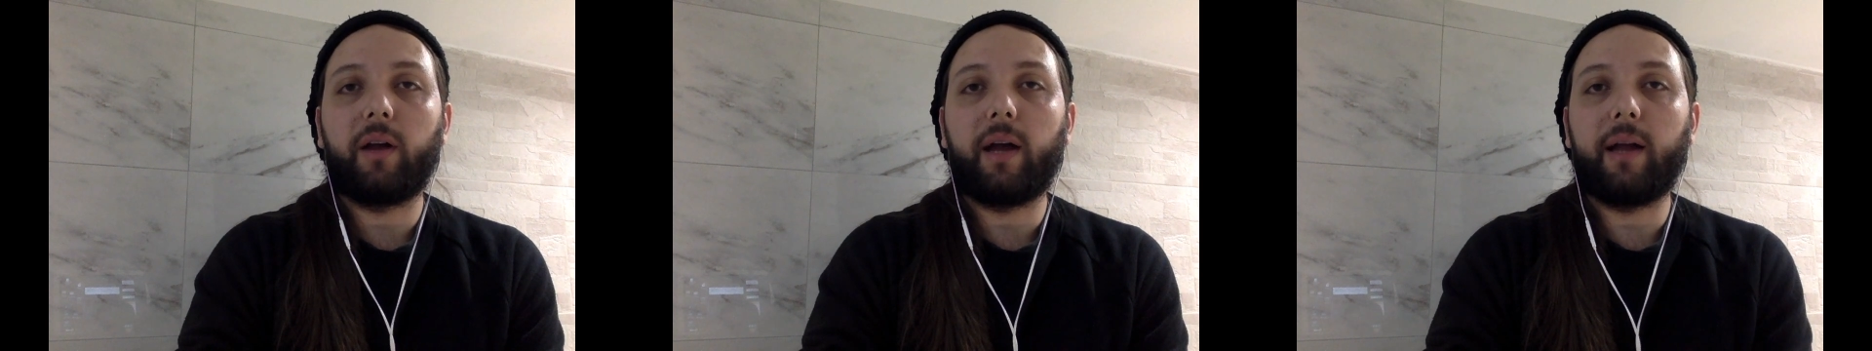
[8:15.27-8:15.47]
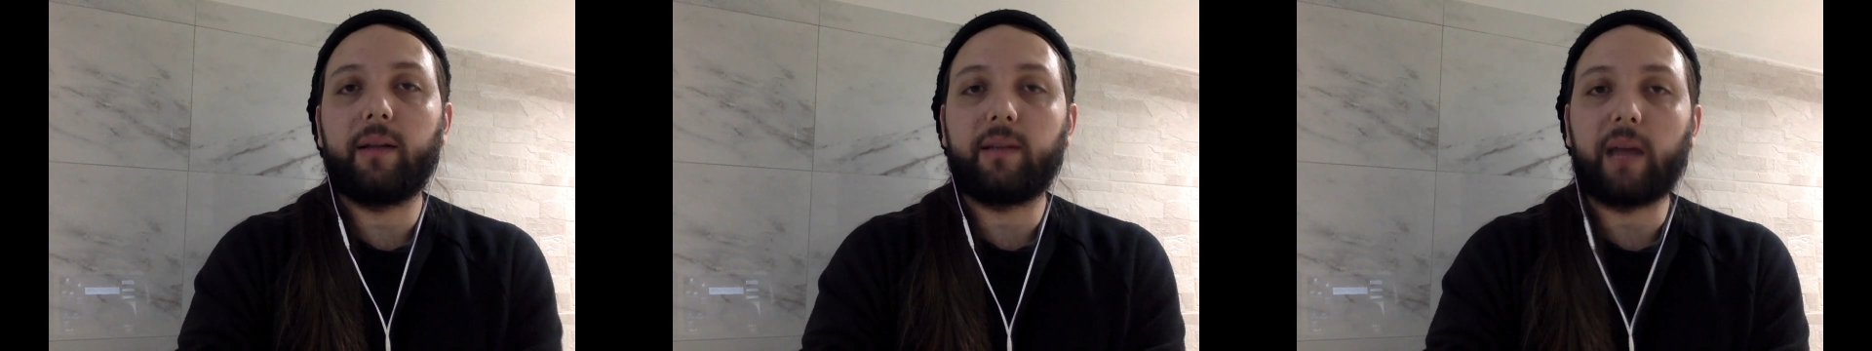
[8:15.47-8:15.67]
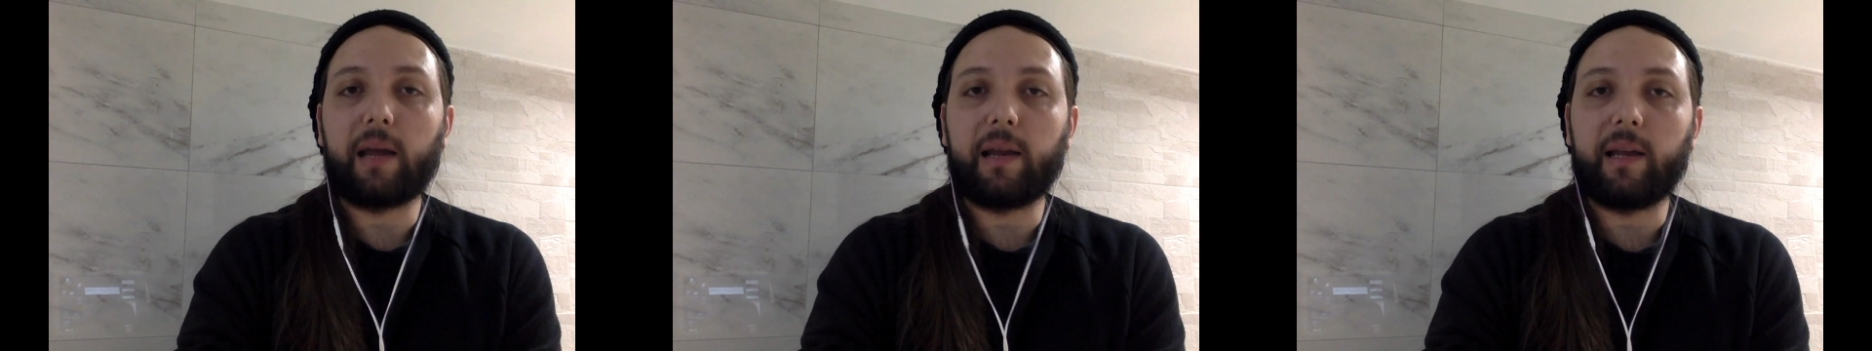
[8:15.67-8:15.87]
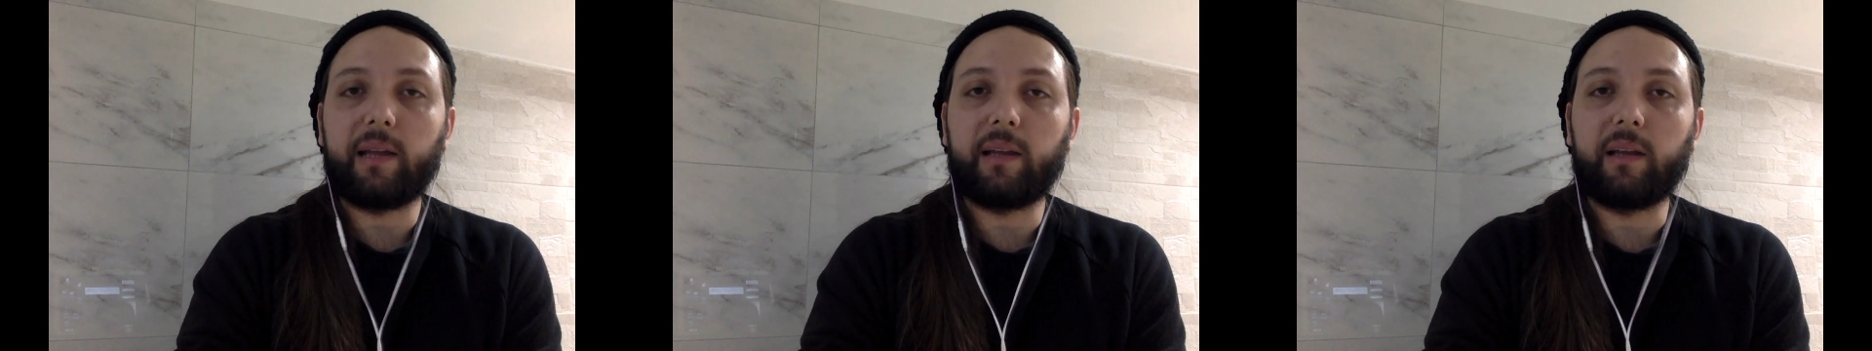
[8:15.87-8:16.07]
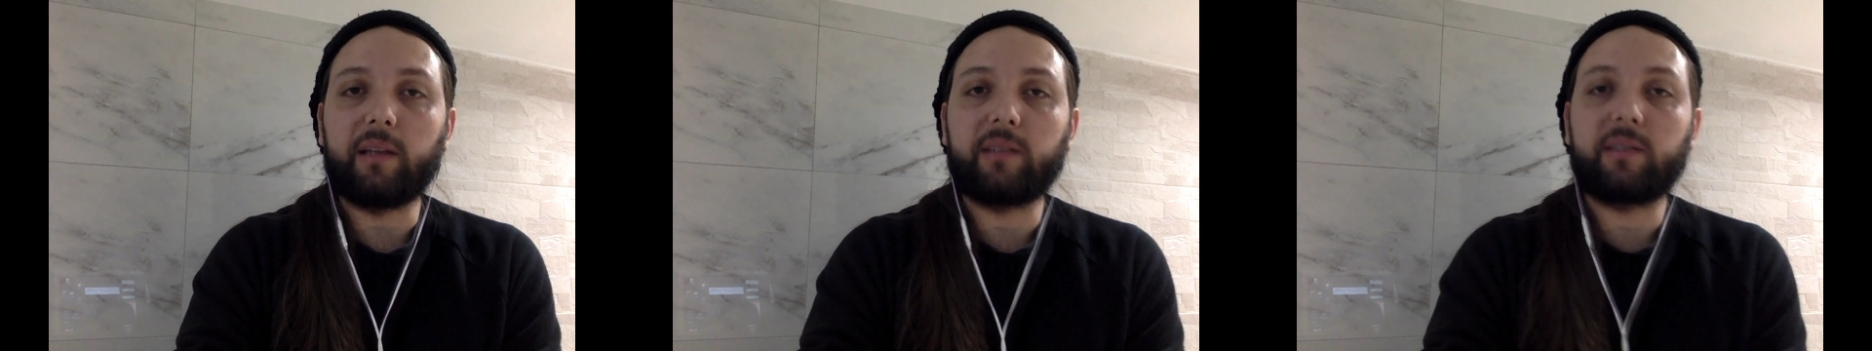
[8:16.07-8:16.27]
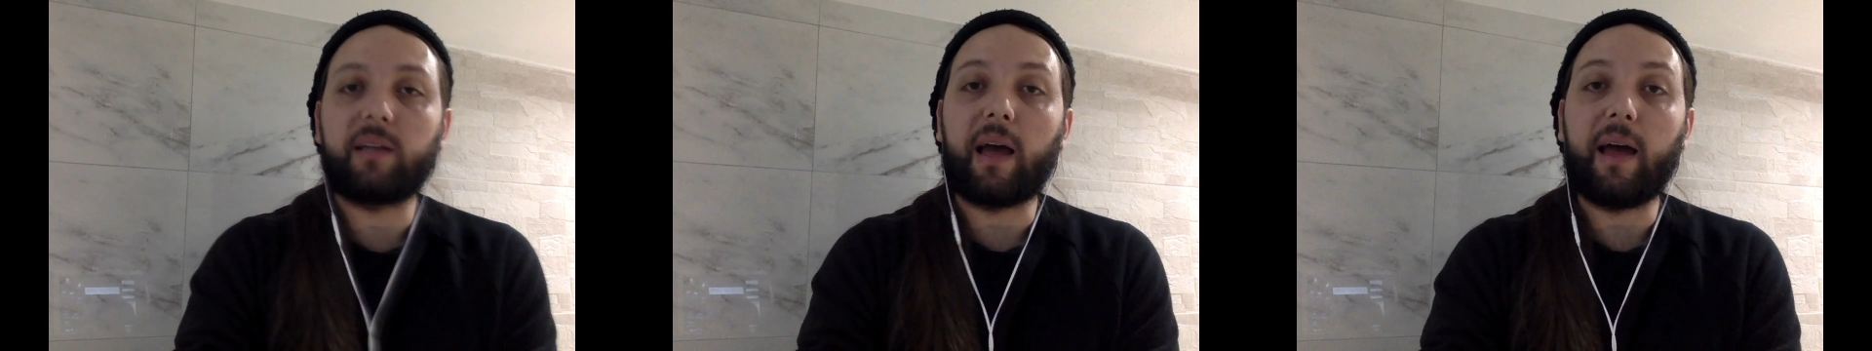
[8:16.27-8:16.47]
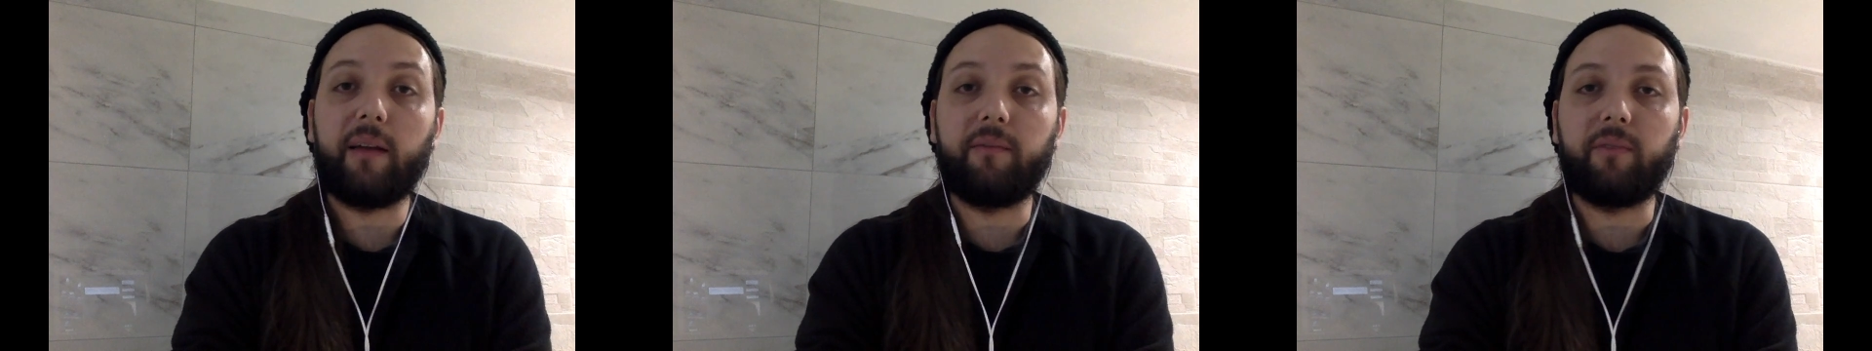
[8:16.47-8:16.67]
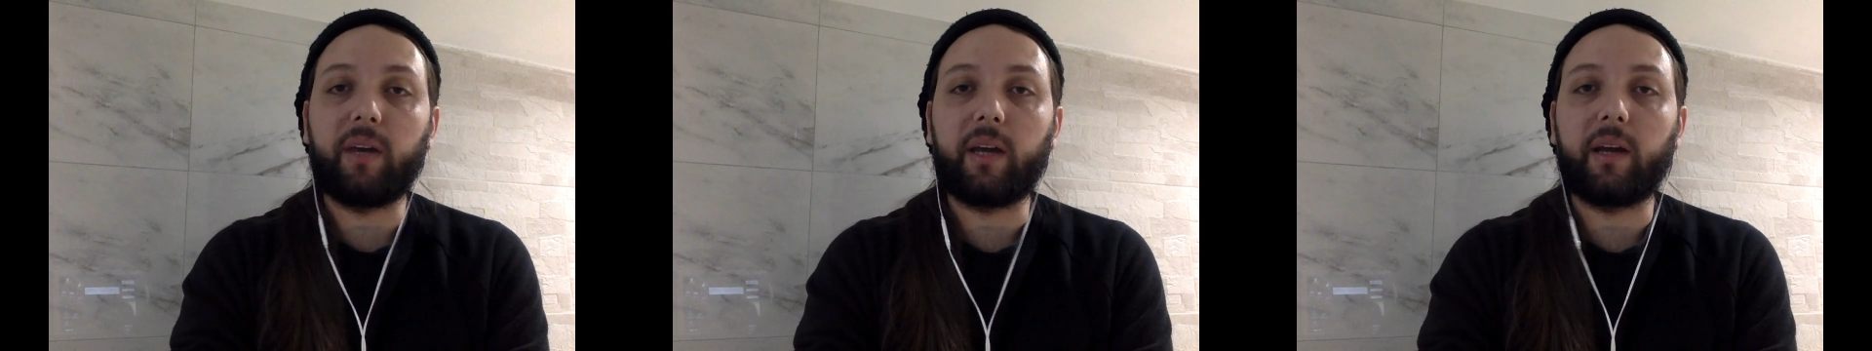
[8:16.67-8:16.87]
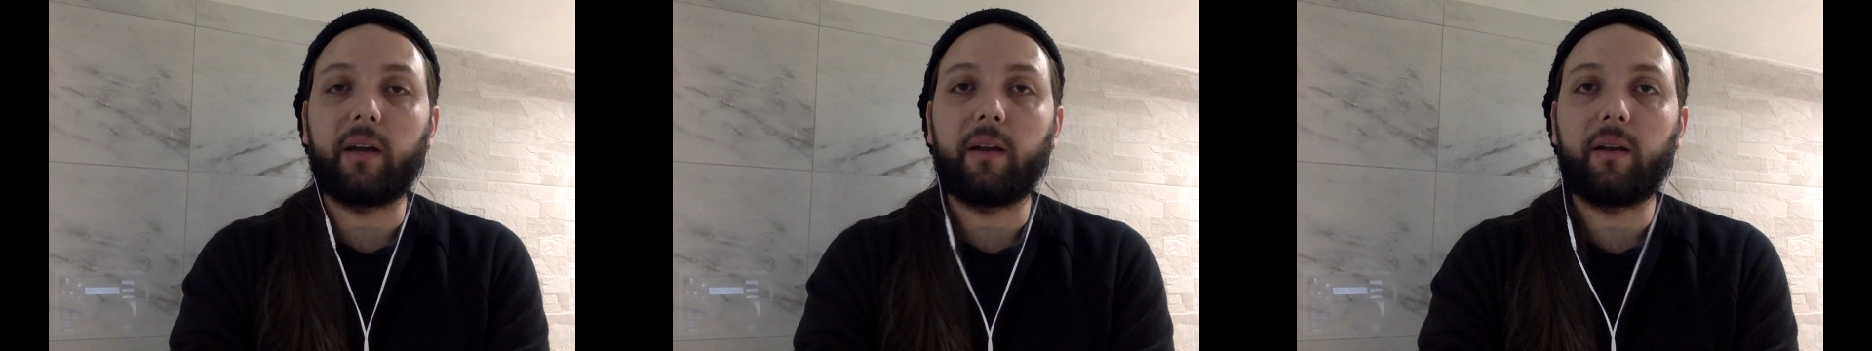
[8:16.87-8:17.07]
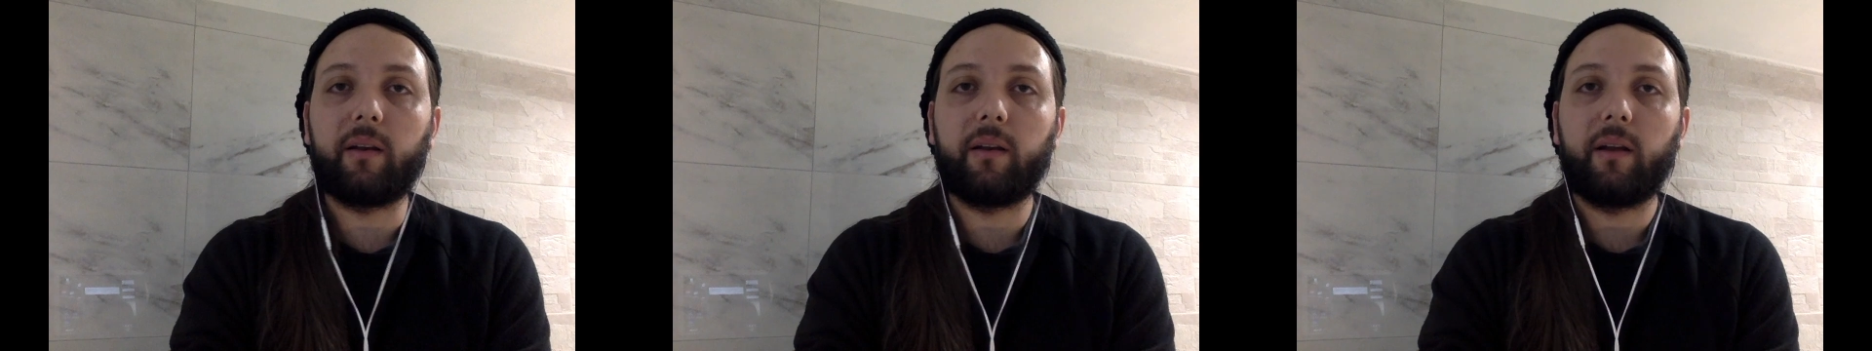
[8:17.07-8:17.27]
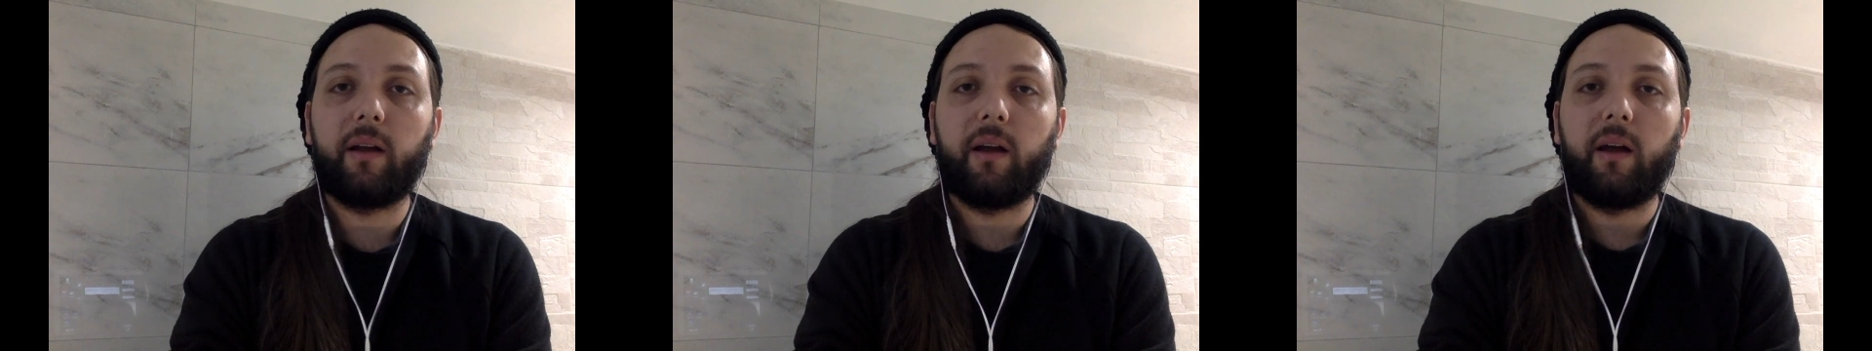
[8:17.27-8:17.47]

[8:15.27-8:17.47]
antinatalist and vegan,